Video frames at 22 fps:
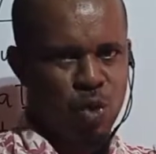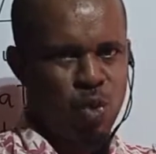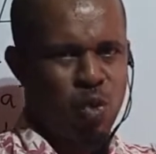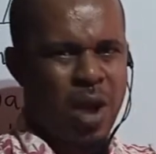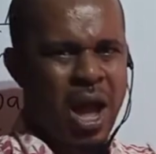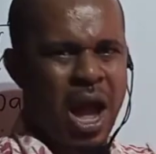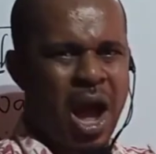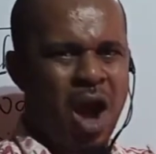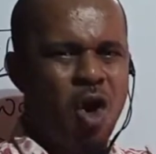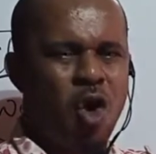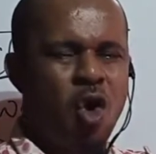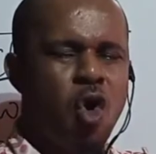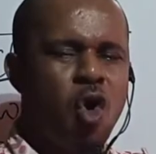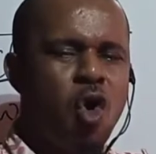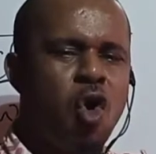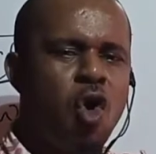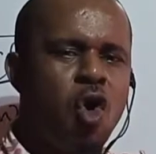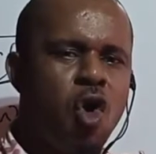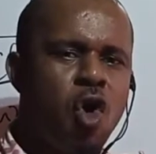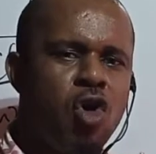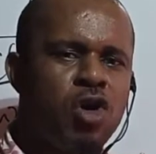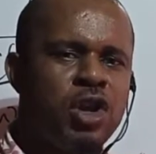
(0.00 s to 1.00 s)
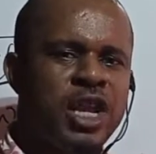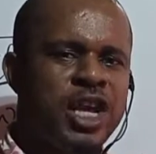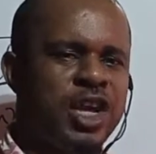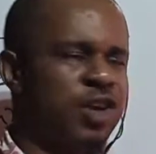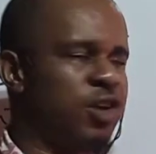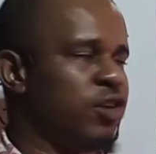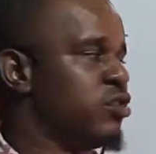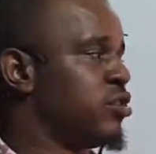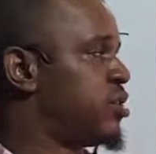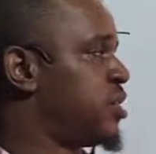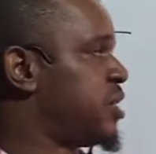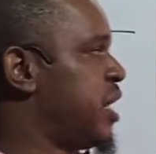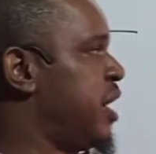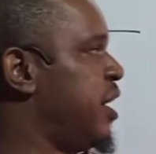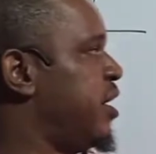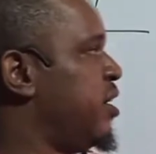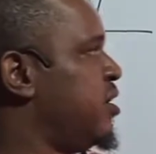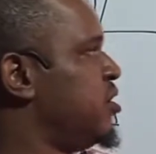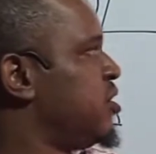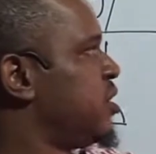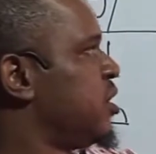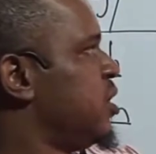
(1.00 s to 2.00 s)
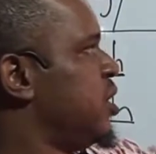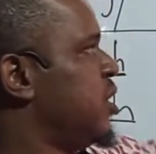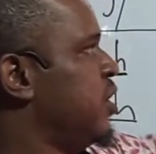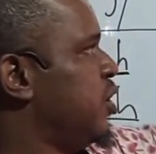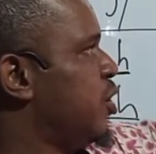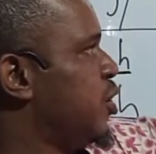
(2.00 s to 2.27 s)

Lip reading: We are only concerned,